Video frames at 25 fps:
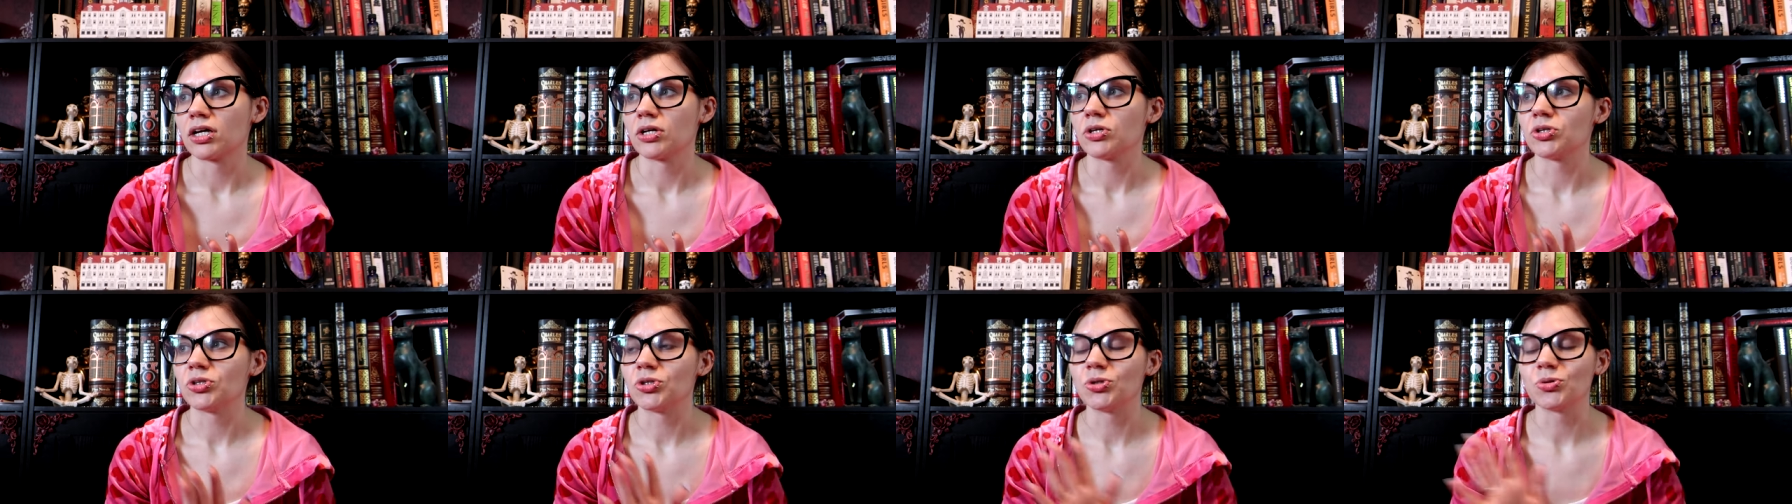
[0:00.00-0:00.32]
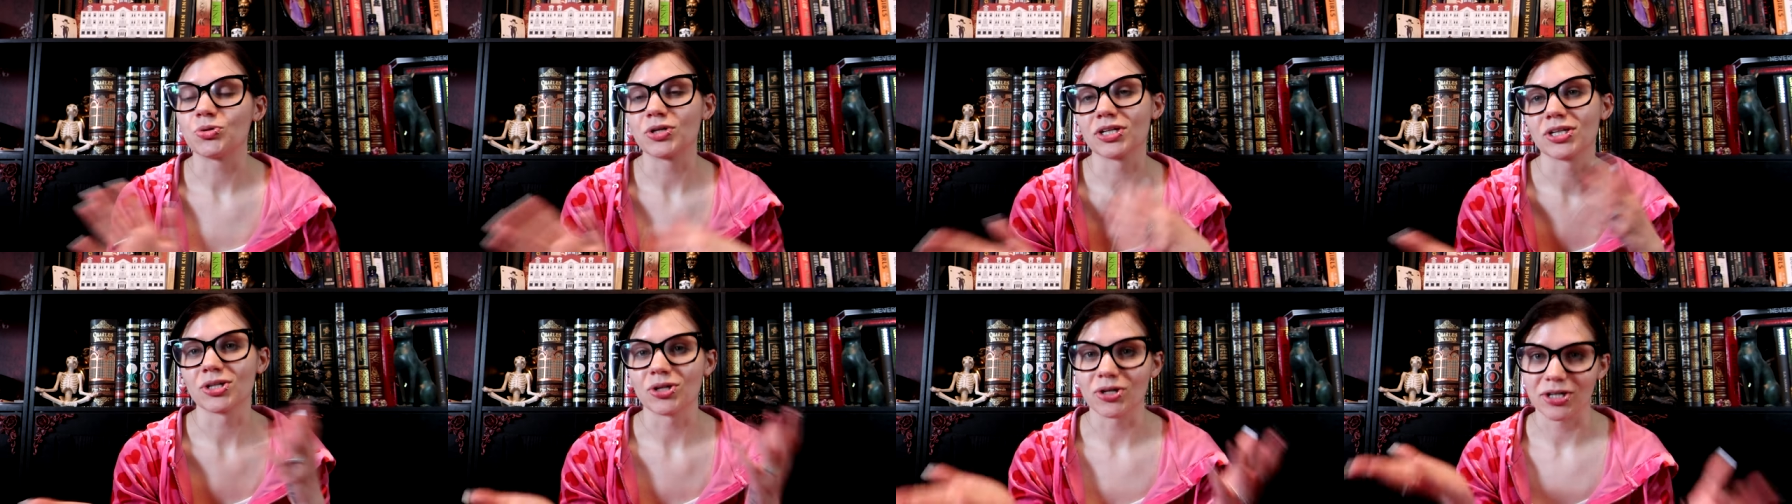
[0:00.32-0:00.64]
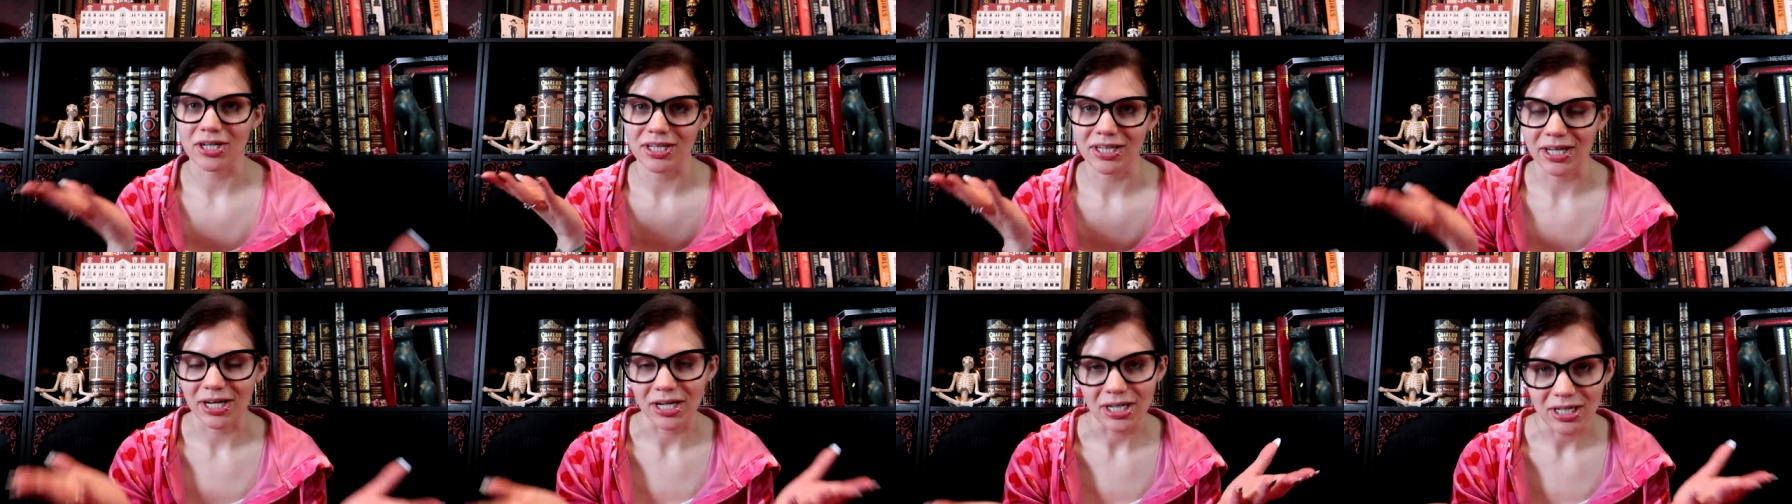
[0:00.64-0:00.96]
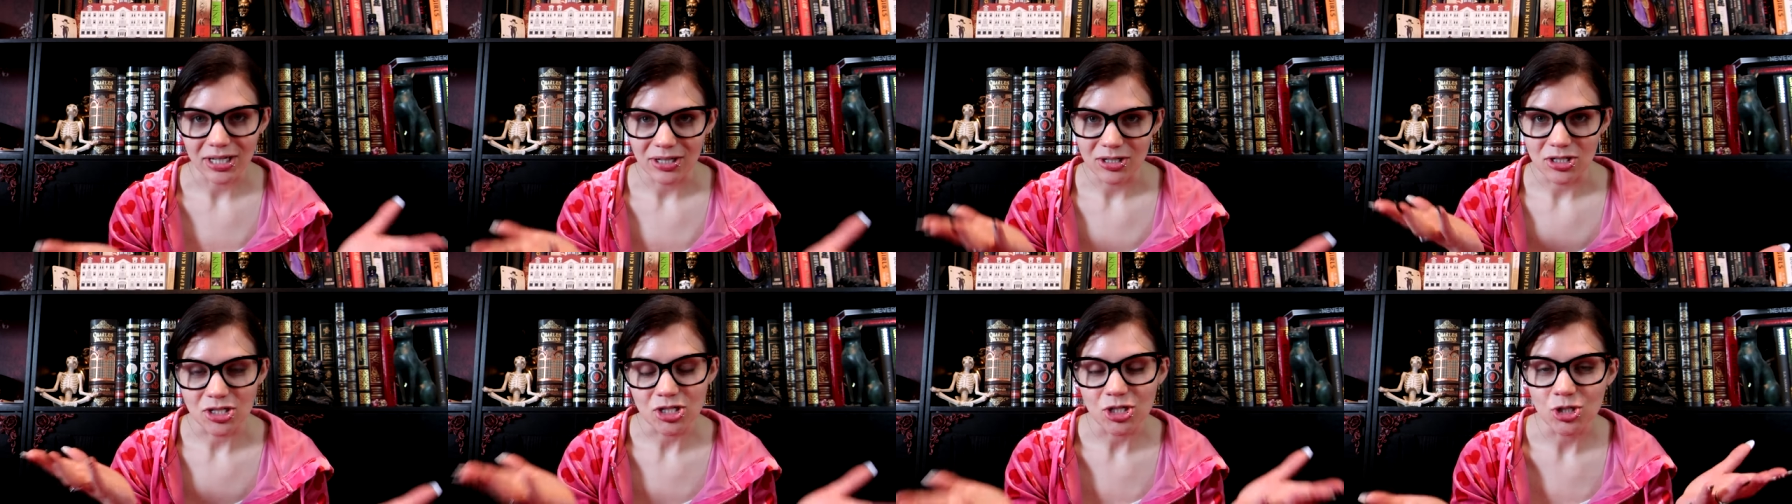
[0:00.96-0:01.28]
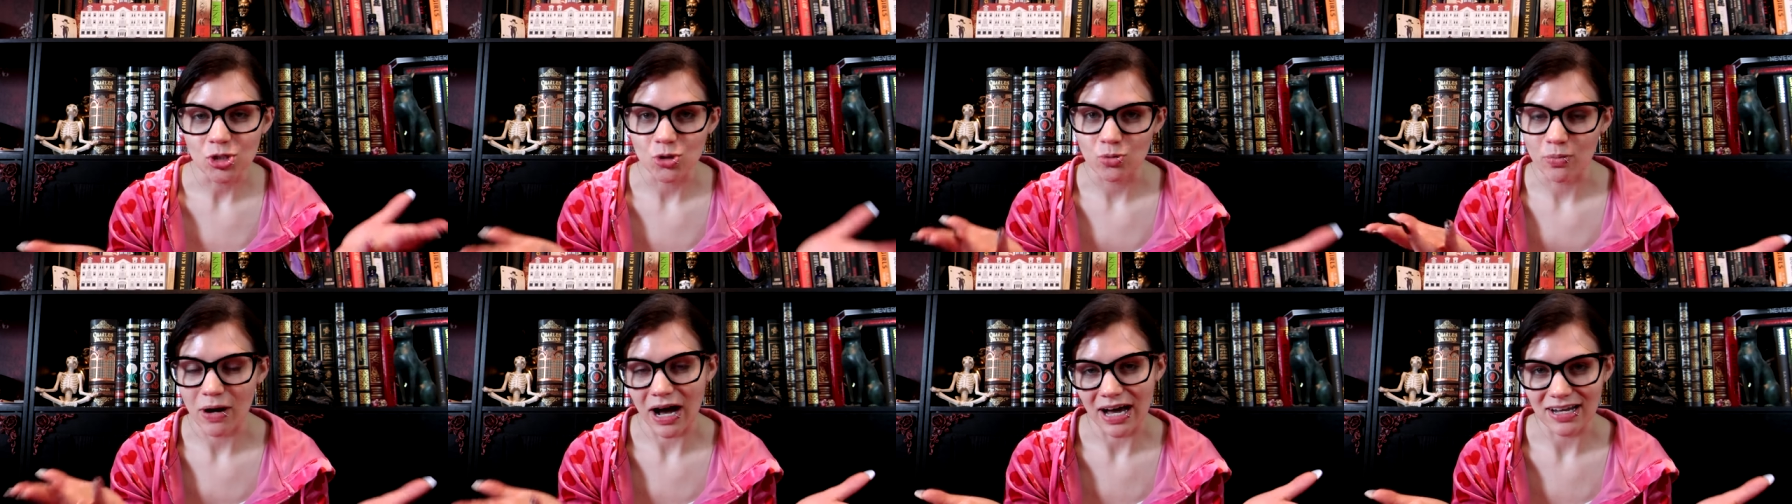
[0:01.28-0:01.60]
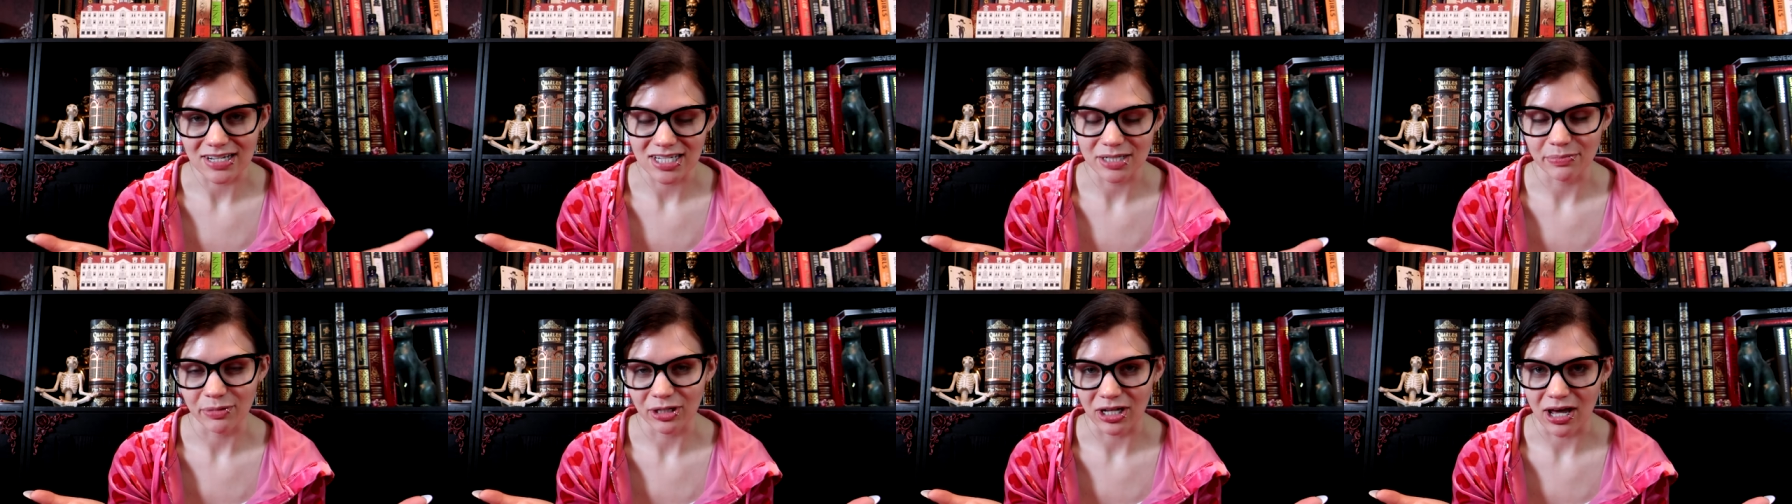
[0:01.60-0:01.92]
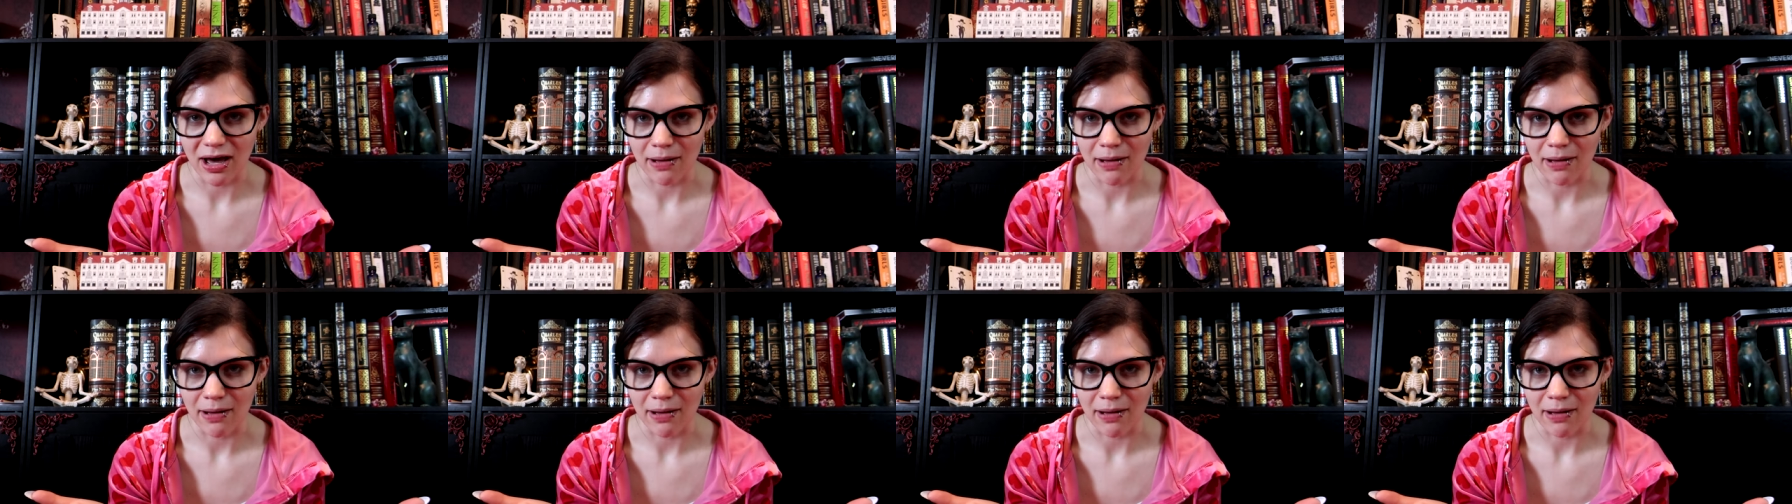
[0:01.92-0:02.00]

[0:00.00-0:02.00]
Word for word: you can look at like two possible